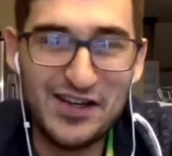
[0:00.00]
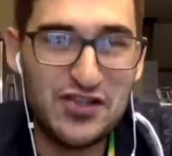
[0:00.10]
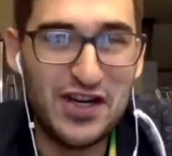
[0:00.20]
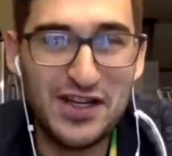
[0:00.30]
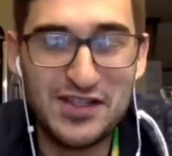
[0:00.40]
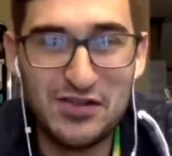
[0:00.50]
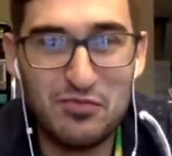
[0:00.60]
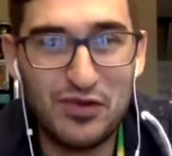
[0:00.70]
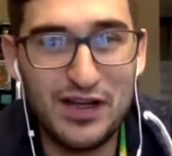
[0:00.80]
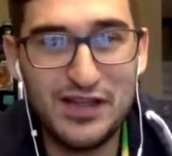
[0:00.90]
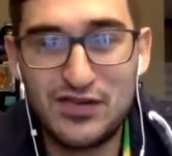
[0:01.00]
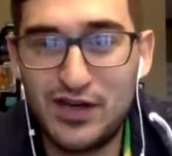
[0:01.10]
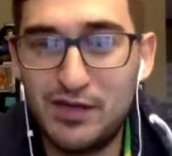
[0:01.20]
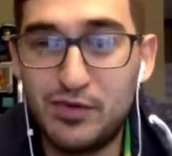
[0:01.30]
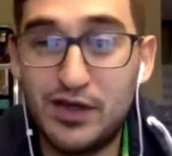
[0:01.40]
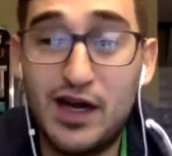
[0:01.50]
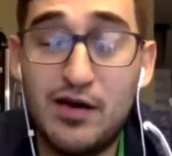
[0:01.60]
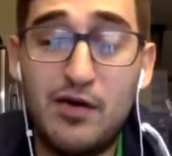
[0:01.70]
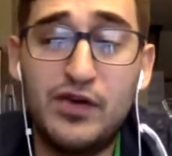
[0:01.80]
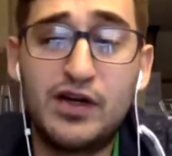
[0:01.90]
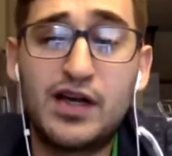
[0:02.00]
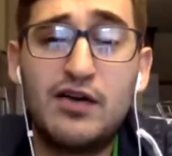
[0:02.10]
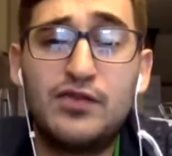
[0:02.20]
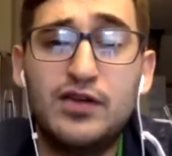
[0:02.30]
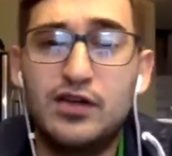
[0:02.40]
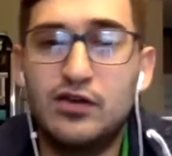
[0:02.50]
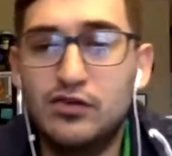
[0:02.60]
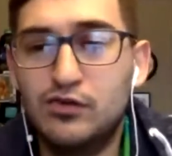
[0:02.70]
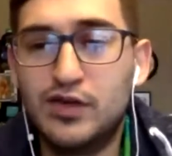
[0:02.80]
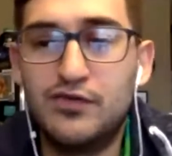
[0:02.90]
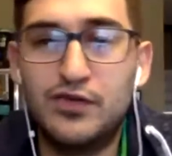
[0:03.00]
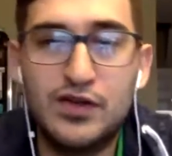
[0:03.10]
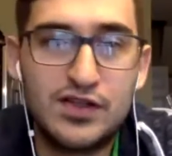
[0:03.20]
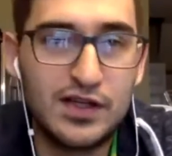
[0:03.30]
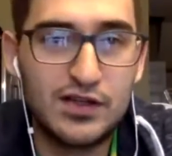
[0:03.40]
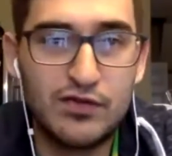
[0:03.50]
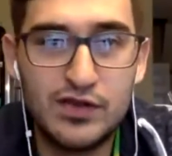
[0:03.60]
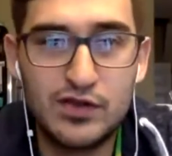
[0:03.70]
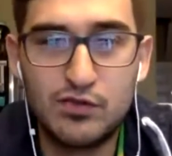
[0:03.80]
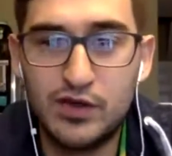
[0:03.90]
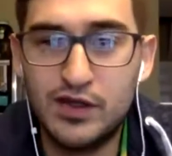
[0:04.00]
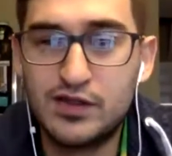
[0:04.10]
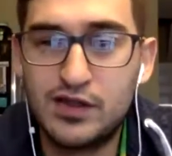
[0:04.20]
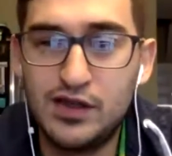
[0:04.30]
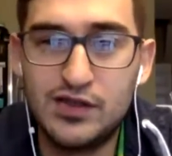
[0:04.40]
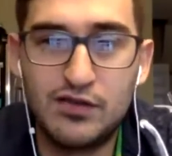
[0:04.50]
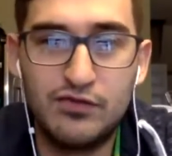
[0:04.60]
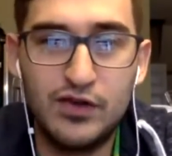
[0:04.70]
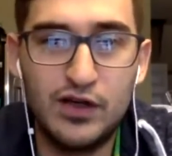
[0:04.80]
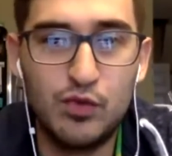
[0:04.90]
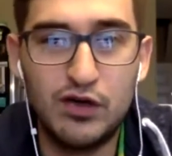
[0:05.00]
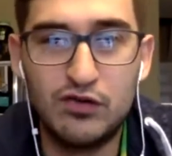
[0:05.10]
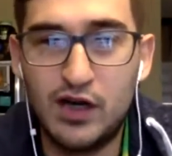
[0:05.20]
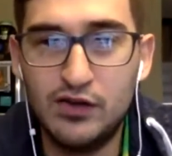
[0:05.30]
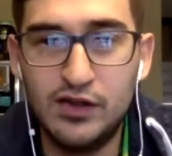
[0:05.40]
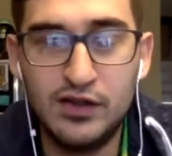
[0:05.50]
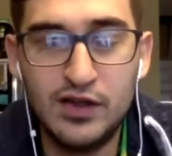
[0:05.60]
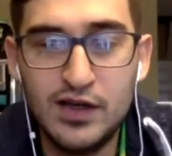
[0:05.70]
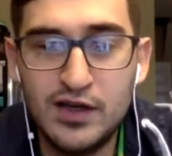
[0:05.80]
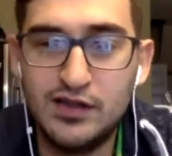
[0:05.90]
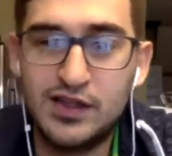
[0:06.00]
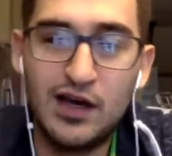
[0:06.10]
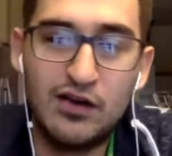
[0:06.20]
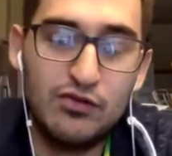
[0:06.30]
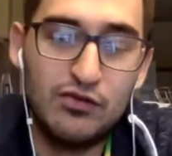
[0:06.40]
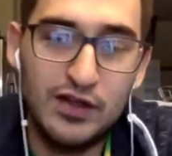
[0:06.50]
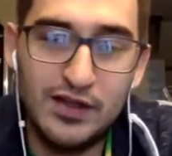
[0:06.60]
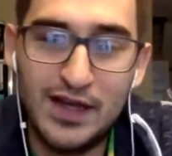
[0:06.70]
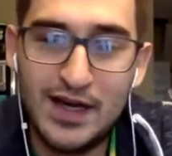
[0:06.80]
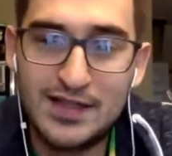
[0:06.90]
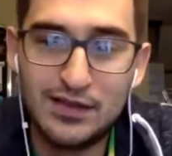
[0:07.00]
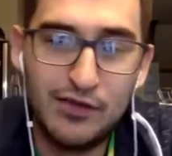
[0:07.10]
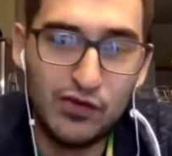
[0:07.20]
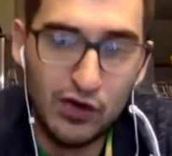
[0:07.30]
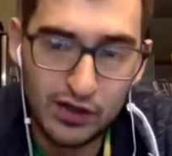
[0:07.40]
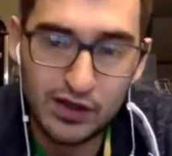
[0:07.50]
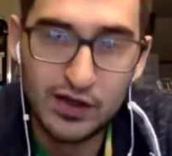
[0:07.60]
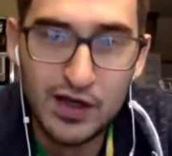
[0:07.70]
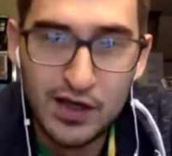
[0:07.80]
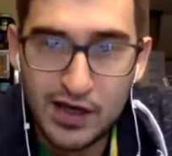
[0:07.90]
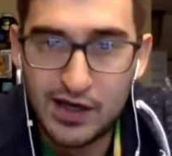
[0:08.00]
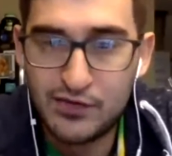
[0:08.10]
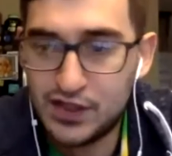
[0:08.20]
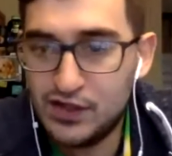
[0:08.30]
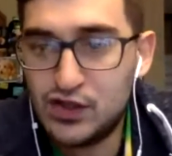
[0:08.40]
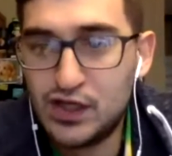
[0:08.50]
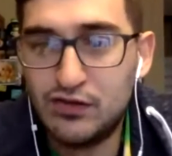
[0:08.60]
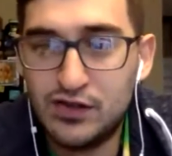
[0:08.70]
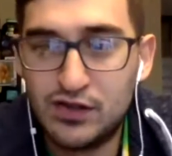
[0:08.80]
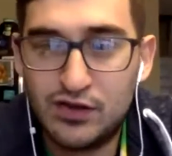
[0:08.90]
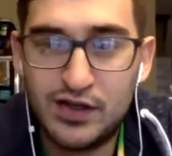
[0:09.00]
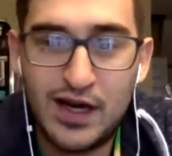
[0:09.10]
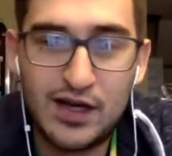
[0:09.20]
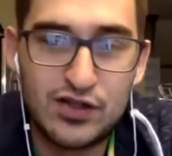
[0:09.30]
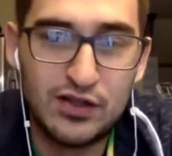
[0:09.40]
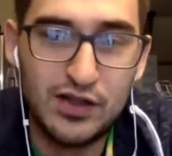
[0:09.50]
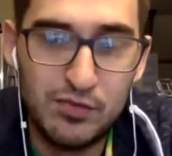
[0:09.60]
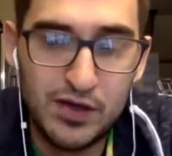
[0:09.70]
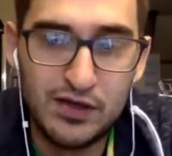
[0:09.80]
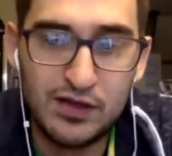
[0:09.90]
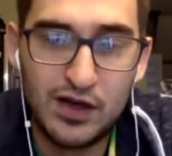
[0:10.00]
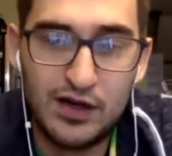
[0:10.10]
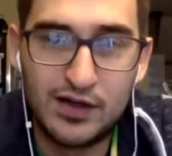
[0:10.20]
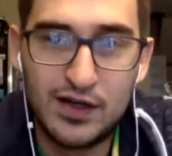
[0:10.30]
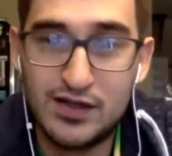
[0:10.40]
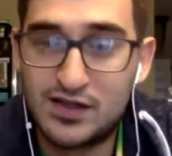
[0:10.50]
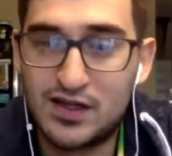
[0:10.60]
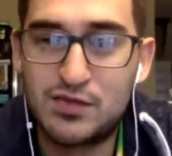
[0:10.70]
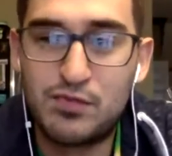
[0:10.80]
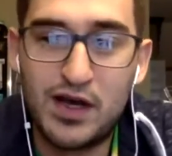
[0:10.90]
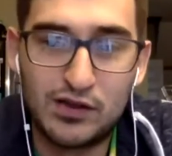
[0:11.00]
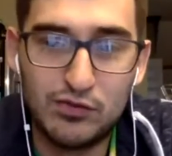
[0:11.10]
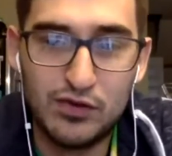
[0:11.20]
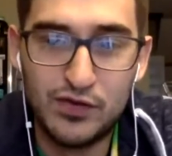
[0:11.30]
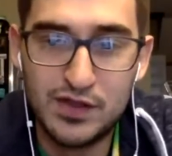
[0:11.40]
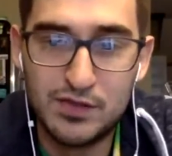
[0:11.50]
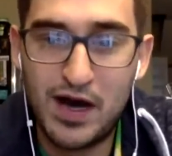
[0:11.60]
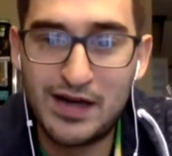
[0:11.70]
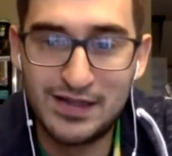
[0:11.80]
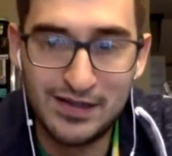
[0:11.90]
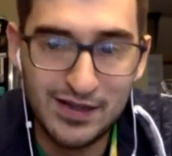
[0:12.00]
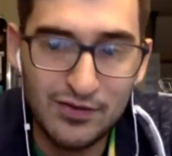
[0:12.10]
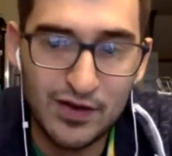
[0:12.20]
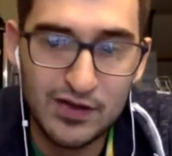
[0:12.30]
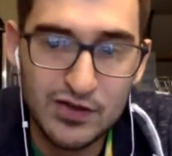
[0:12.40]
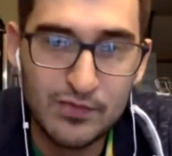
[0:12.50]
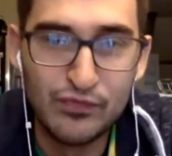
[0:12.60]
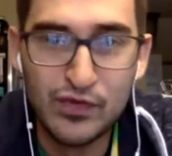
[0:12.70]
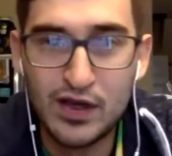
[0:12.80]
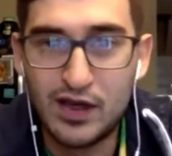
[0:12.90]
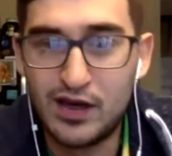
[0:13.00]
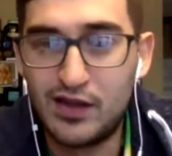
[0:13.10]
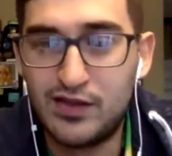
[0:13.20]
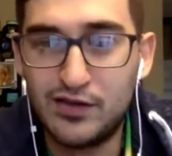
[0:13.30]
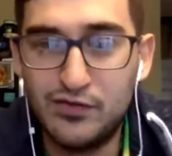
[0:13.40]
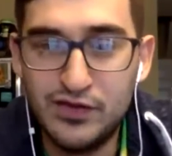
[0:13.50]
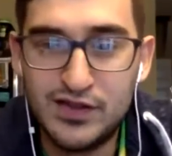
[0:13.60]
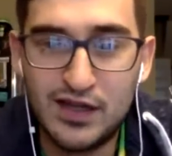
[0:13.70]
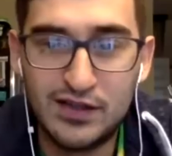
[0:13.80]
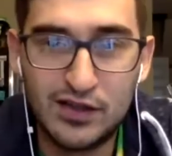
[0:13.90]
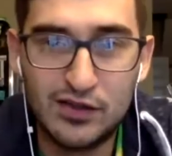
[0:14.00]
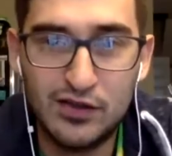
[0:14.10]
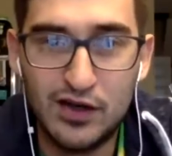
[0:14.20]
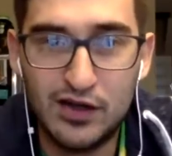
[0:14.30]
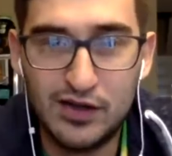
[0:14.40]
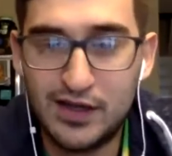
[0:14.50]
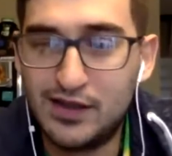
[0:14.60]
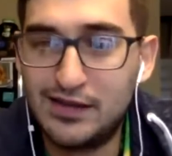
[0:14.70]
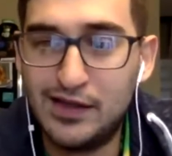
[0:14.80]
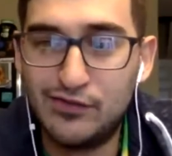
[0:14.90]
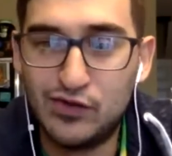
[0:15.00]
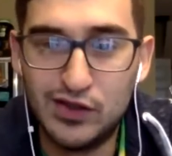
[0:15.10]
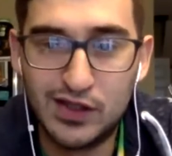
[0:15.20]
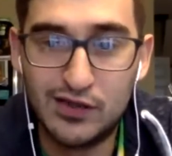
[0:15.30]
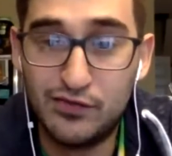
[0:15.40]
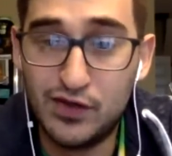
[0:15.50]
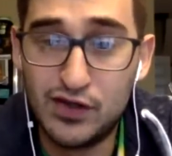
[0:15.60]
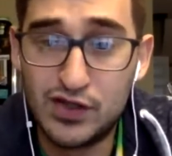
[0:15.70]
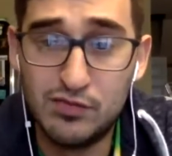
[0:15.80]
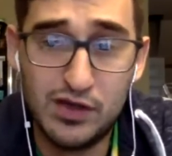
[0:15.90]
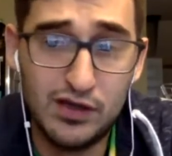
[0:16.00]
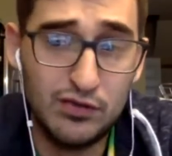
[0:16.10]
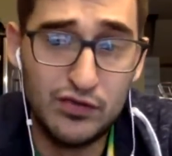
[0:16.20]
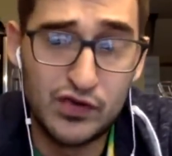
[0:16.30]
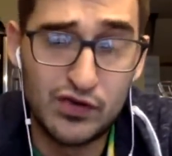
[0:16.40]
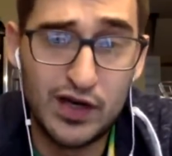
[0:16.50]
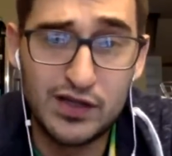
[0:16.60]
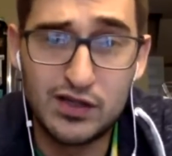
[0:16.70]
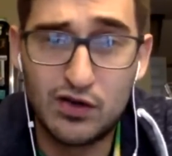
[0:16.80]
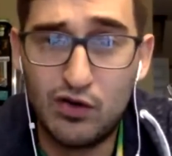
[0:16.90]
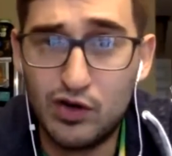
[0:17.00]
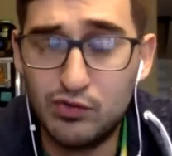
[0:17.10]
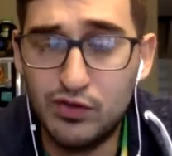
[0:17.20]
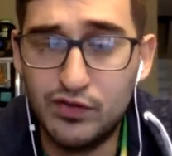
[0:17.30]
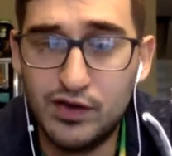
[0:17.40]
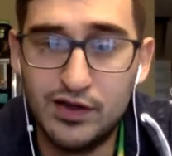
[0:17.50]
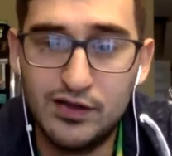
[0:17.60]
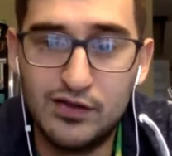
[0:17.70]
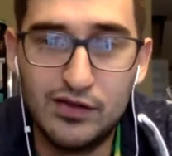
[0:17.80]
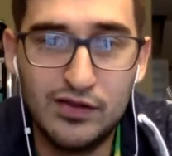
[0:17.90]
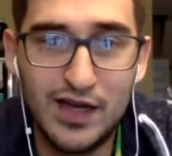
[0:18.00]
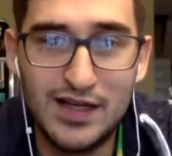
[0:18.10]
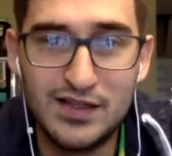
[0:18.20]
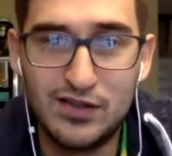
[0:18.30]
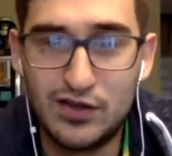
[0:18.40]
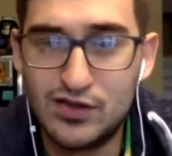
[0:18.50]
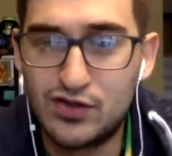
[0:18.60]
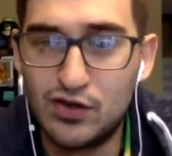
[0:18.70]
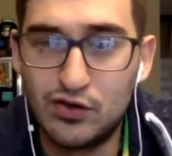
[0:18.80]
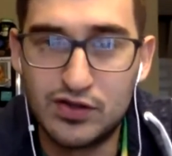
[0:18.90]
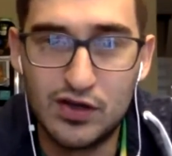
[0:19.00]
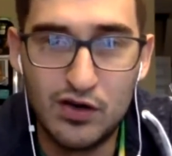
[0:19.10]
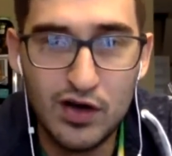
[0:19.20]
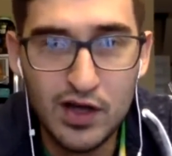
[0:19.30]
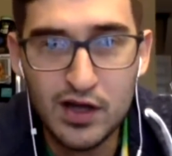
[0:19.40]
a chance to play it straight, but I'm very confident. You know, Luque finished 6 of his wins. He's a very well-rounded. He's got a really nice left hook. And I've seen Jalen Turner actually being kind of suspect with his boxing defense. And I think Vicente could land that left hook and finish him either with strikes or with a nice darts choke. So